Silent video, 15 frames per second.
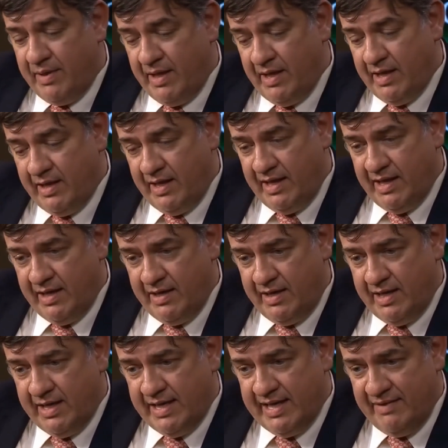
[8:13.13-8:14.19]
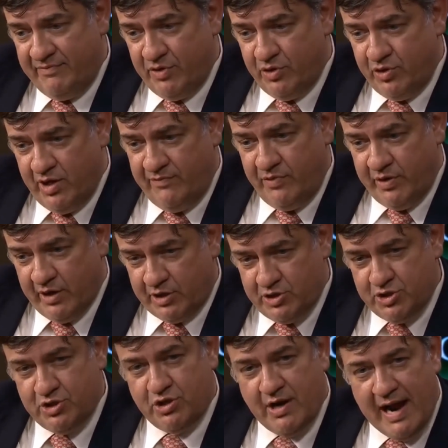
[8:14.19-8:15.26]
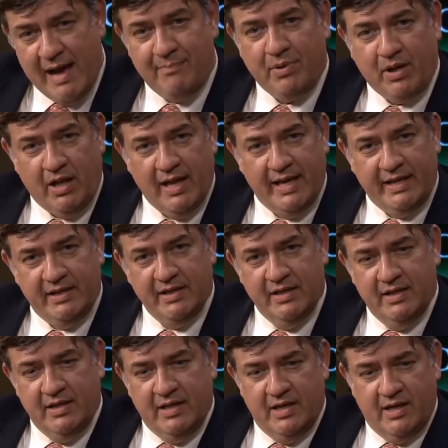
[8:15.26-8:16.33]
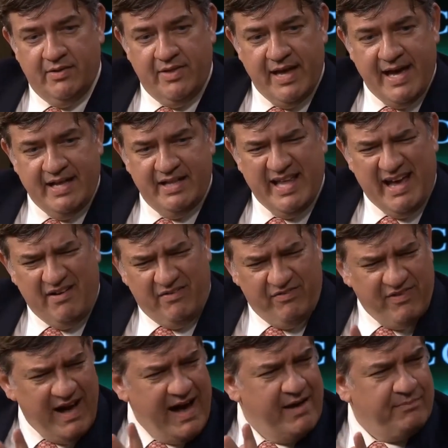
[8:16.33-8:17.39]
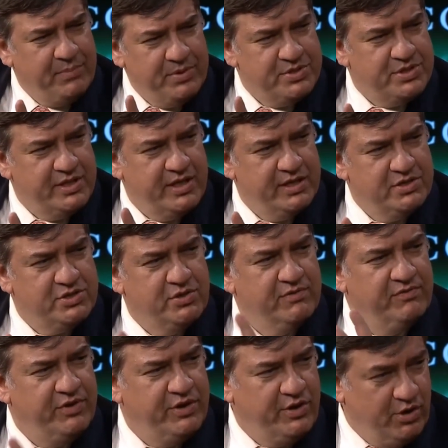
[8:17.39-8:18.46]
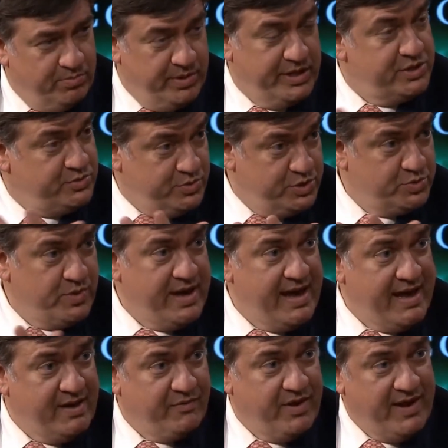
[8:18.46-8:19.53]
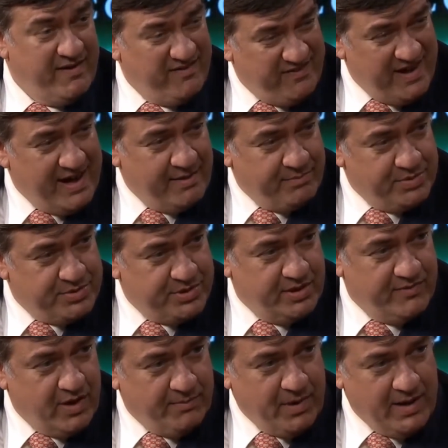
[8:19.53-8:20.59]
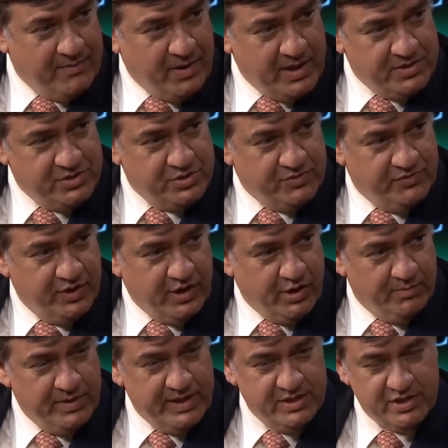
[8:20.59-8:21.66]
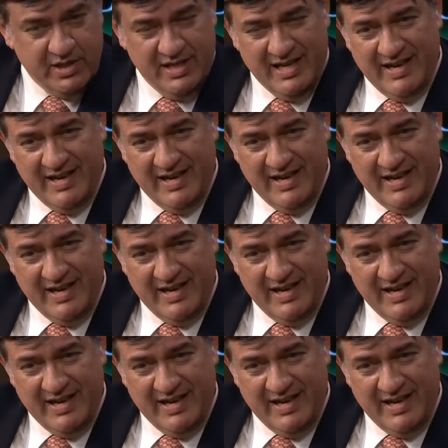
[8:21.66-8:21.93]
If you extrapolate that 5% severe obese, which we have 5% of our population severely obese.